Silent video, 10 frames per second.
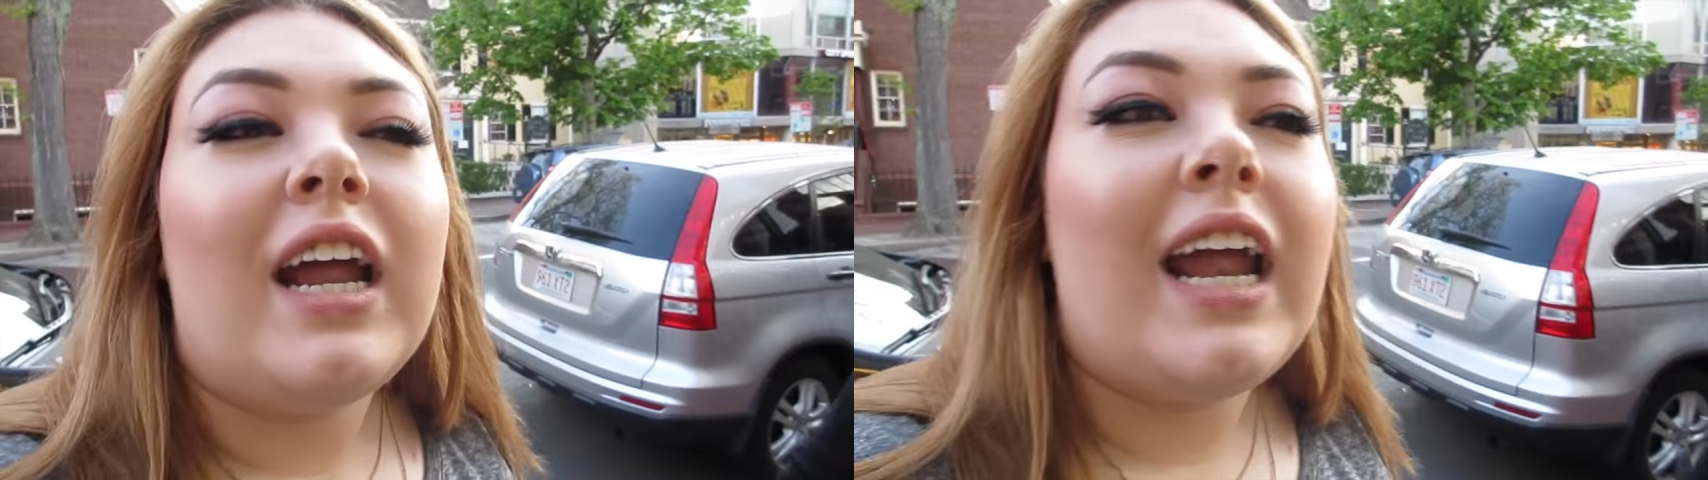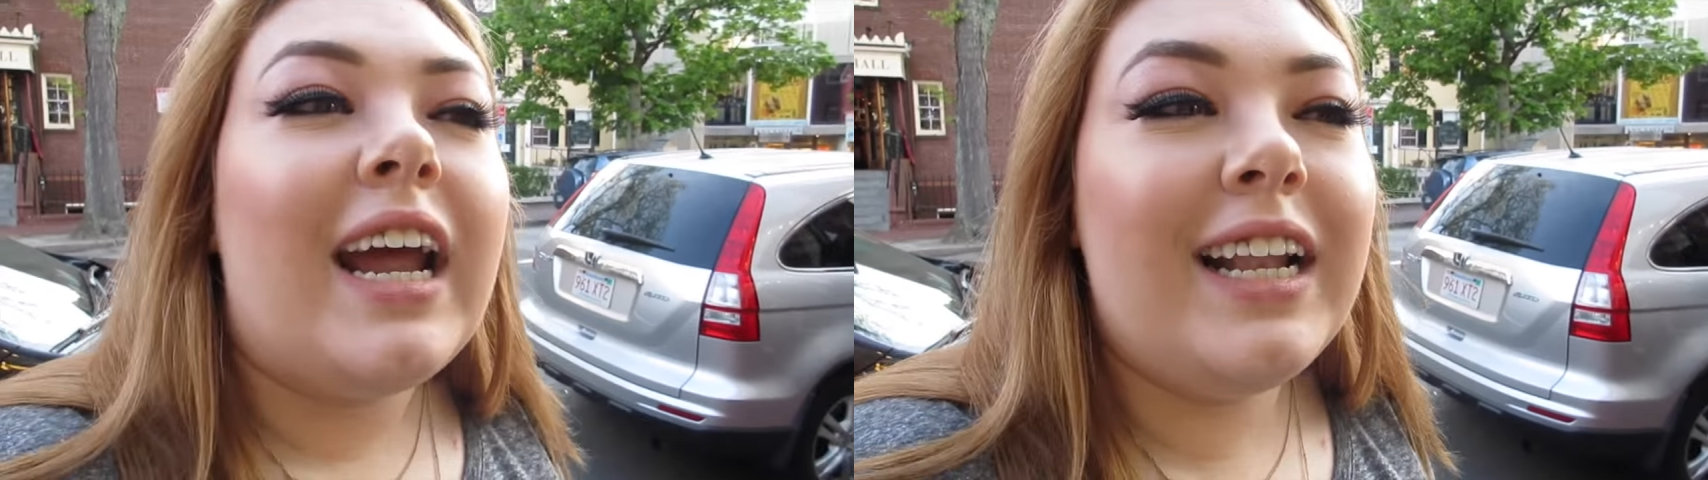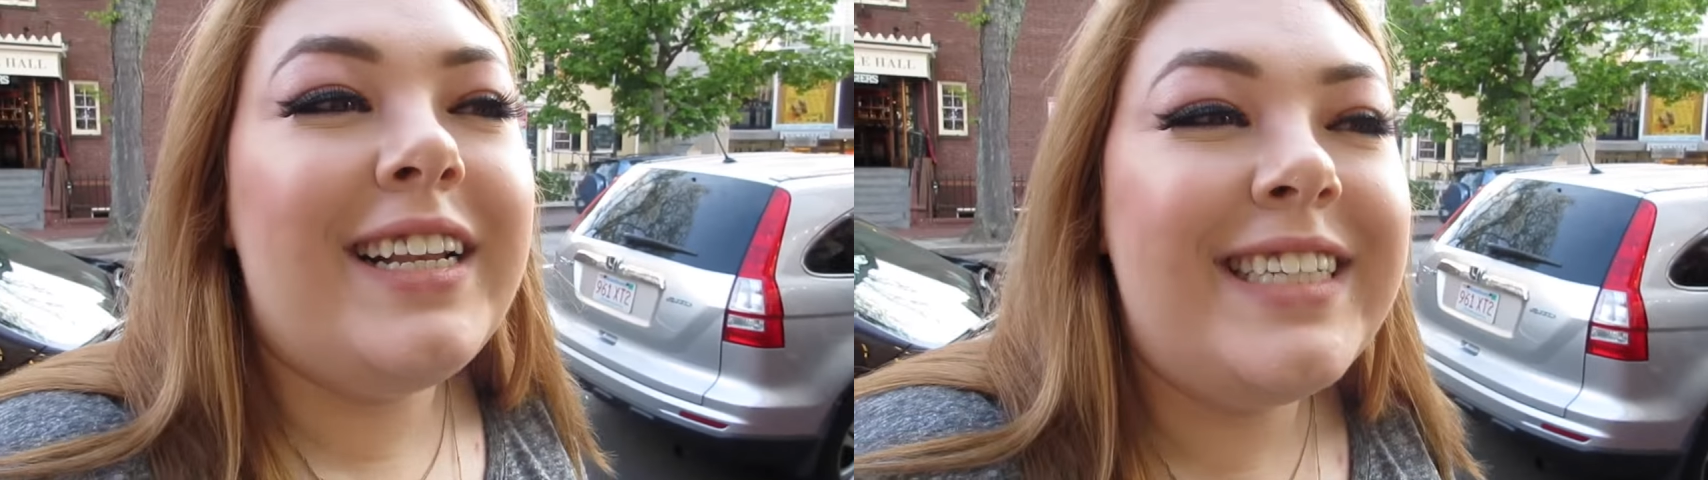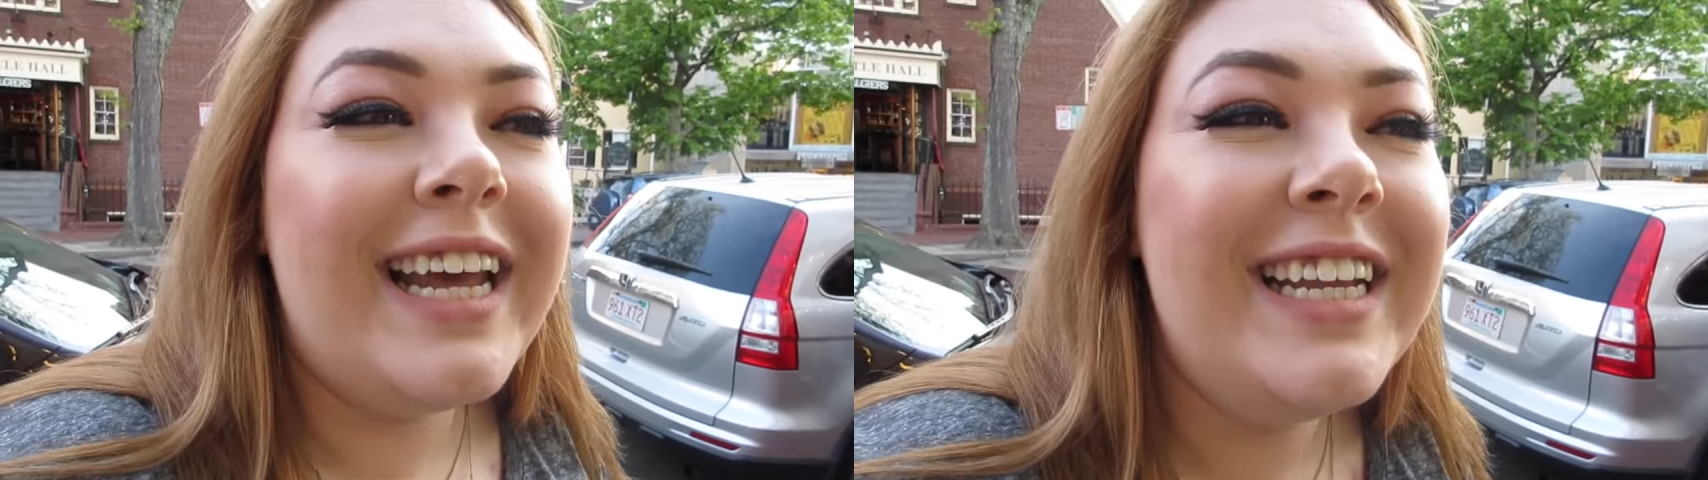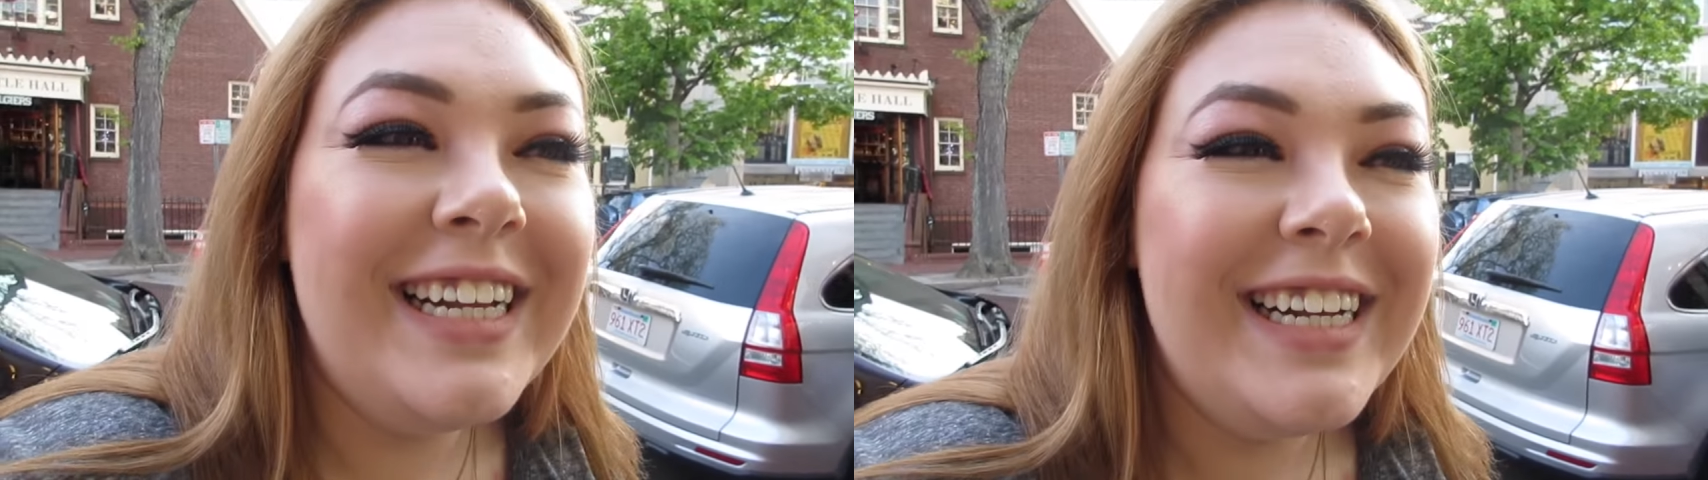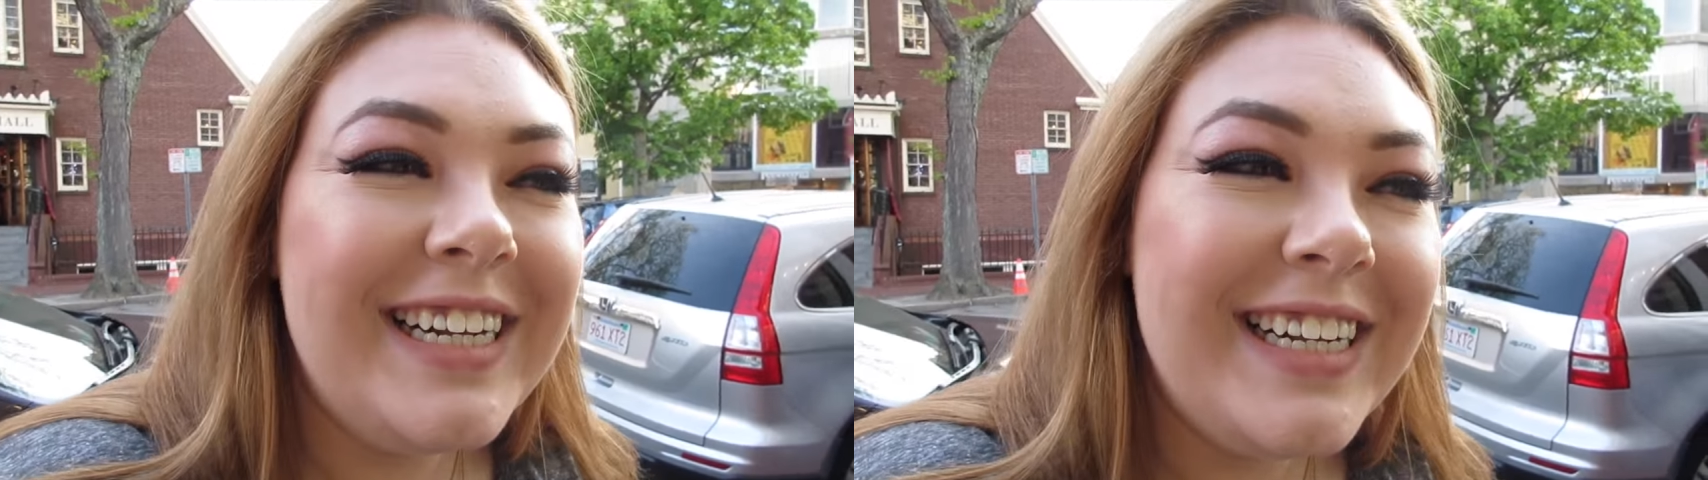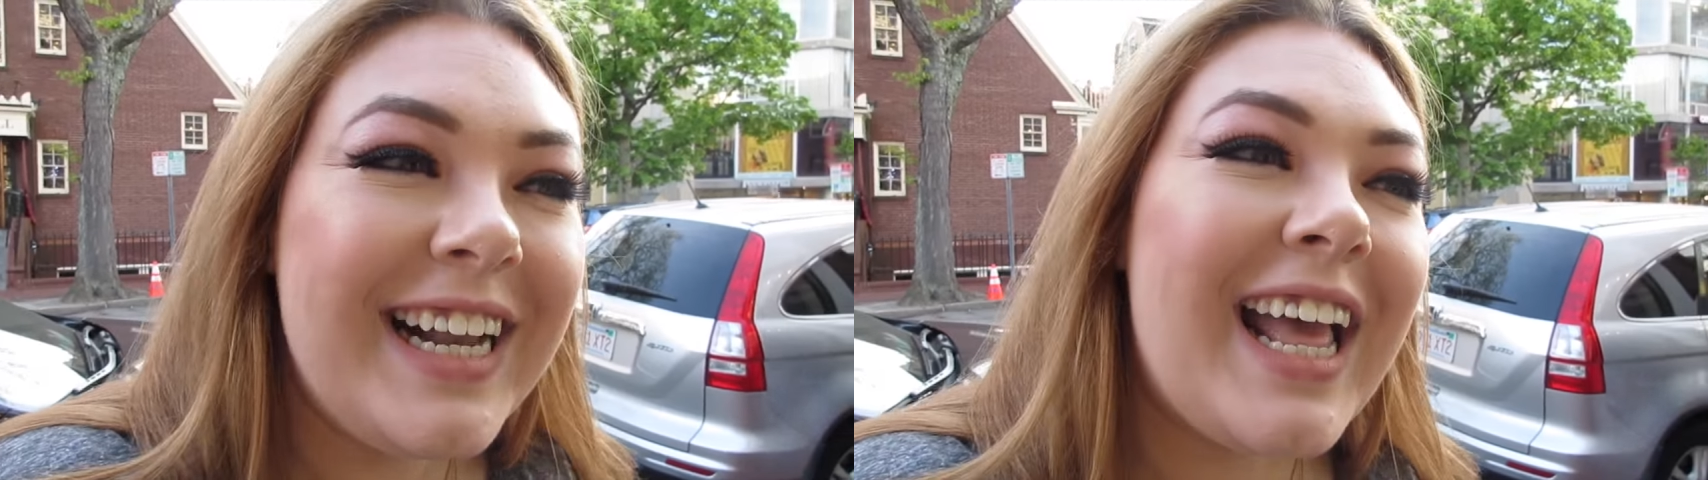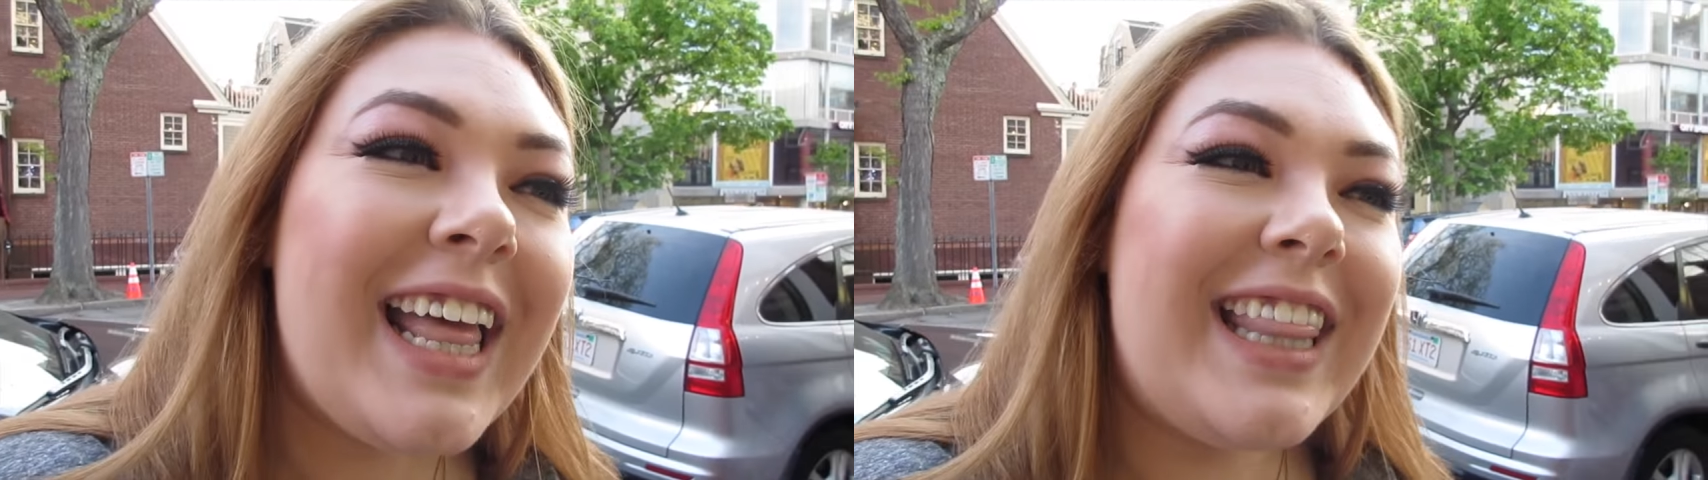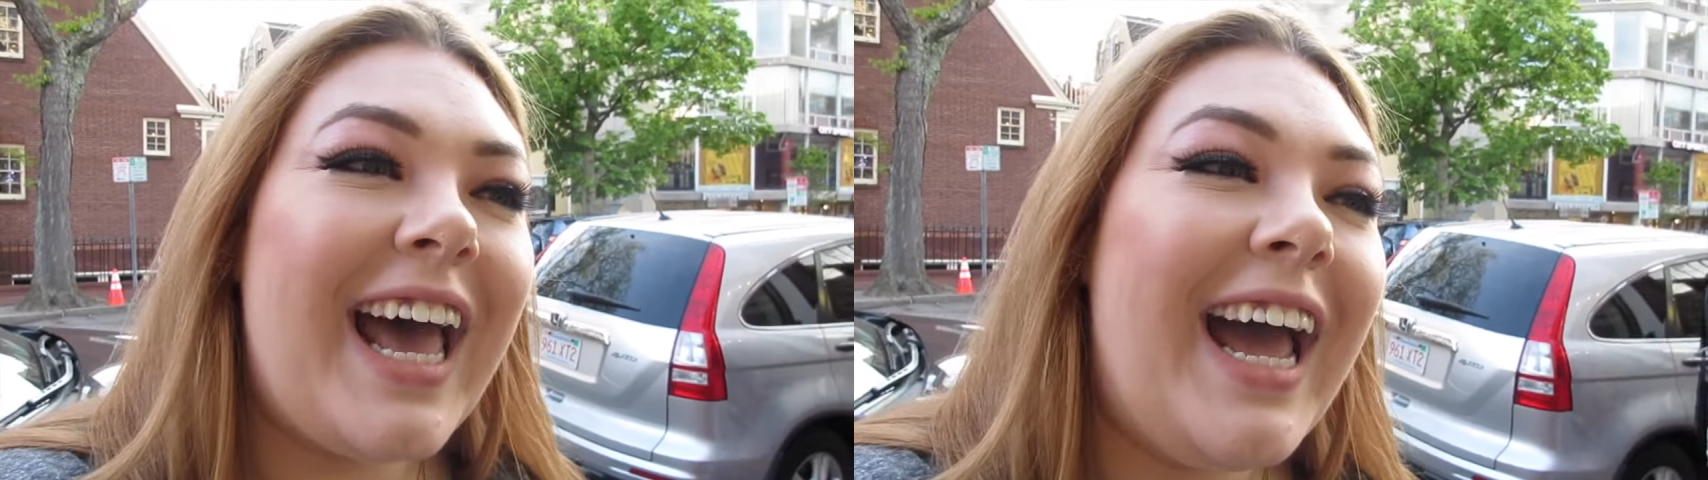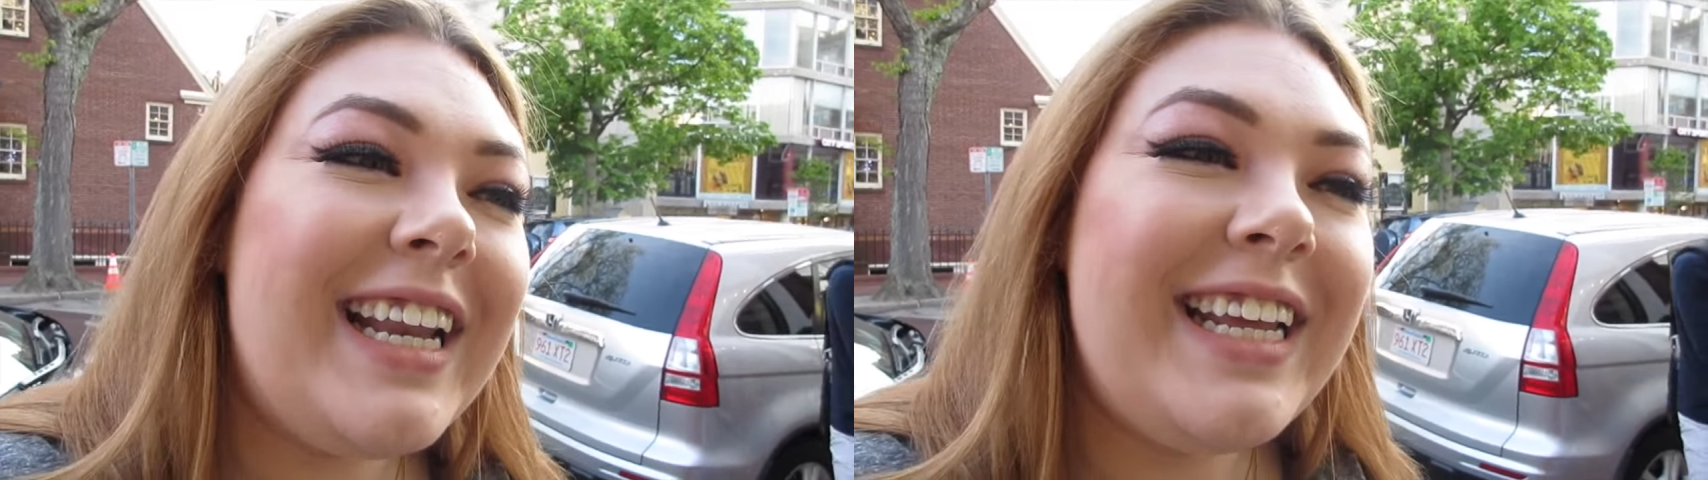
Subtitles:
And that